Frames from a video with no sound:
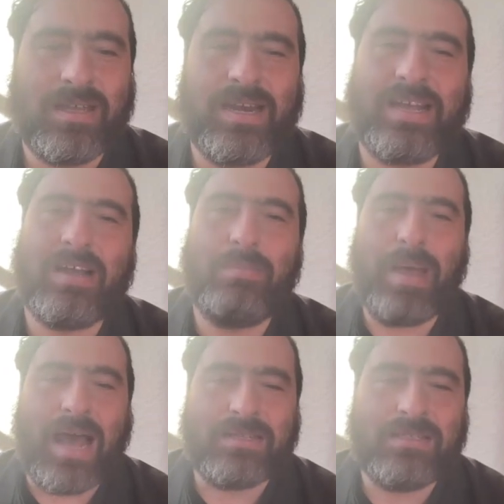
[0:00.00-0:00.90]
Can I come
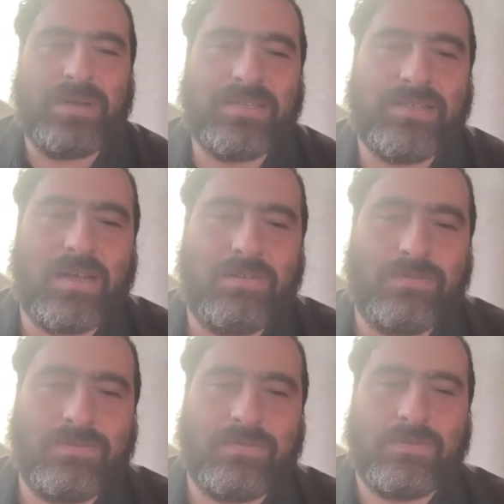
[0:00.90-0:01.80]
back to
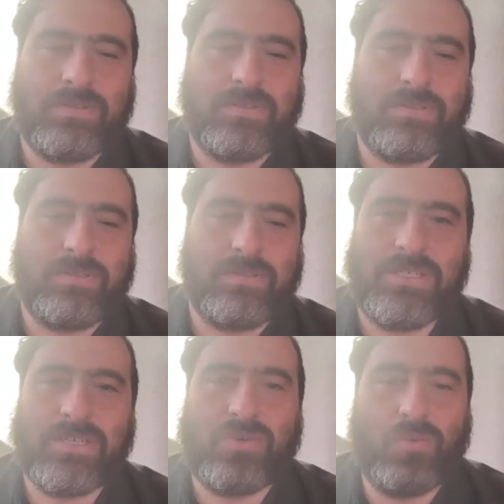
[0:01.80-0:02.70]
myself, to
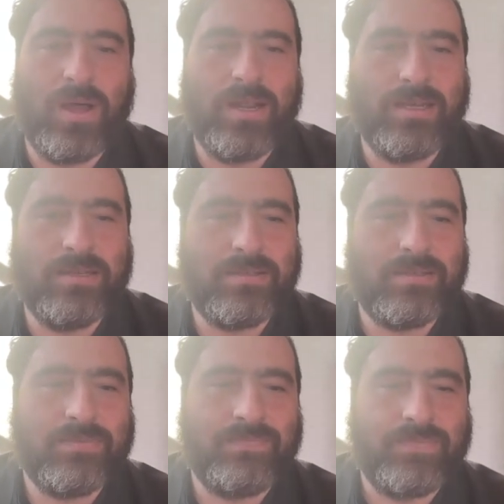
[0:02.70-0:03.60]
just what
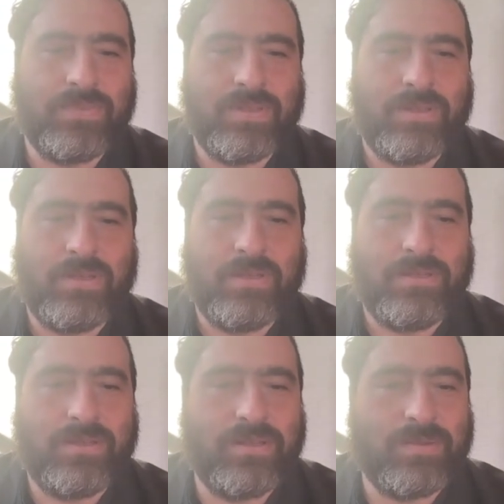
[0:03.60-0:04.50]
is,
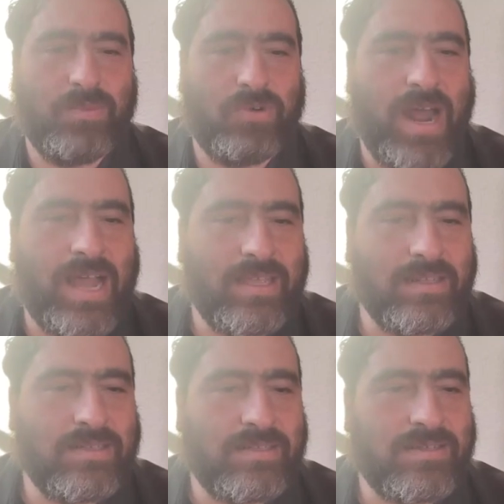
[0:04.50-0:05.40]
to this
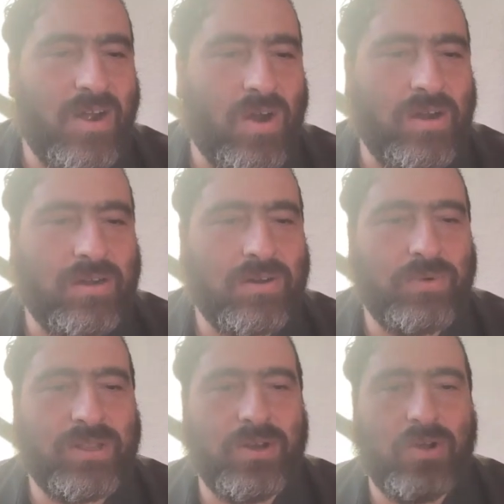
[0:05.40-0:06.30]
miraculous cart
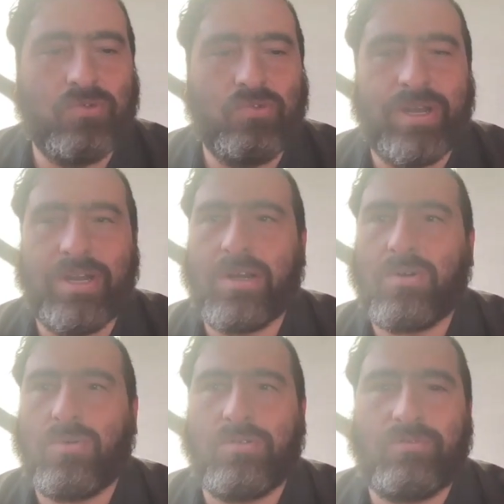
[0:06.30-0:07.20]
with no
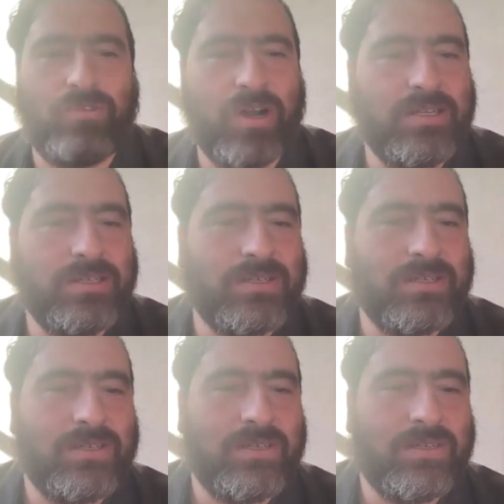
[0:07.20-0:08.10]
rear or front,
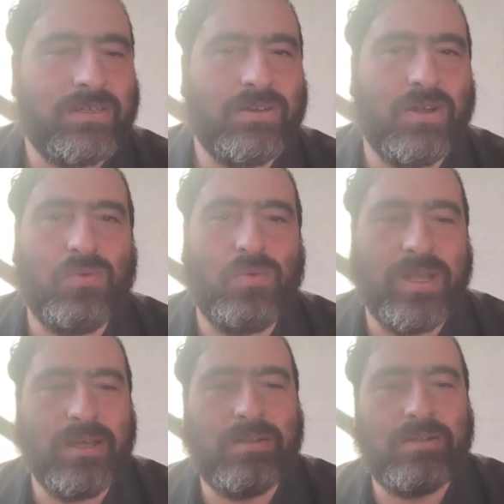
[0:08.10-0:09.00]
no
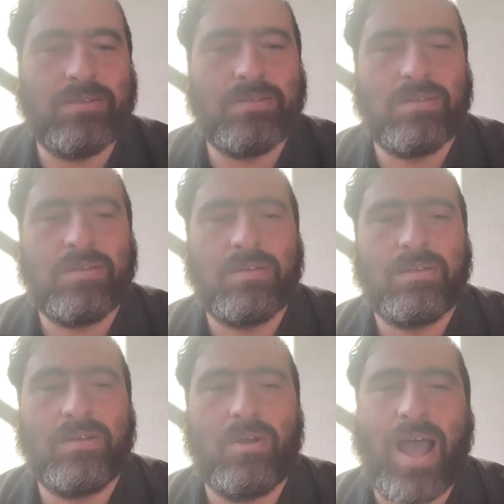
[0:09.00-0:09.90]
wheels,
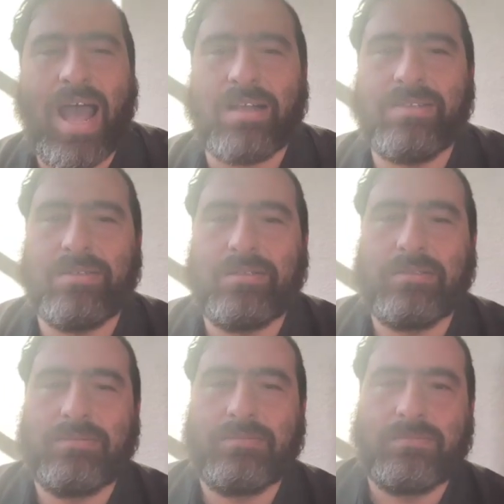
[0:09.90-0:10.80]
no
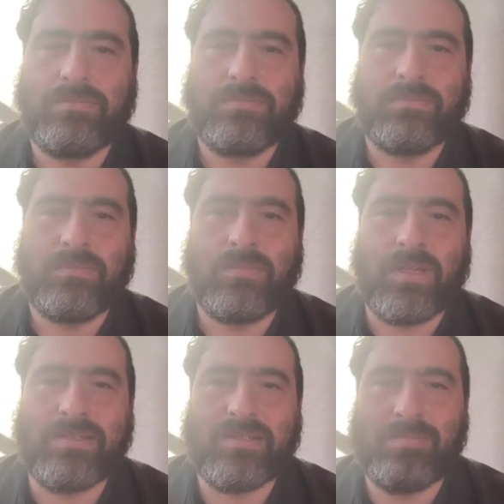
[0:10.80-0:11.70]
axle,
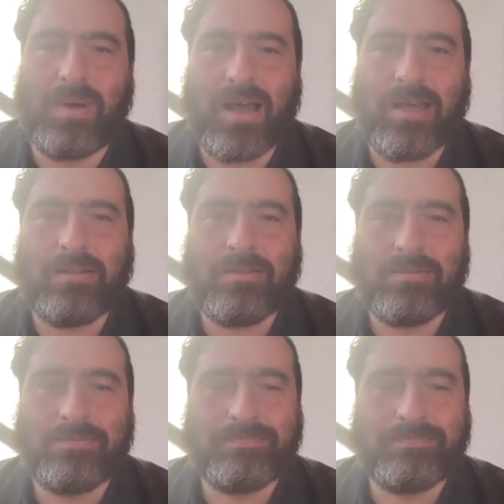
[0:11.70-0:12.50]
and smile?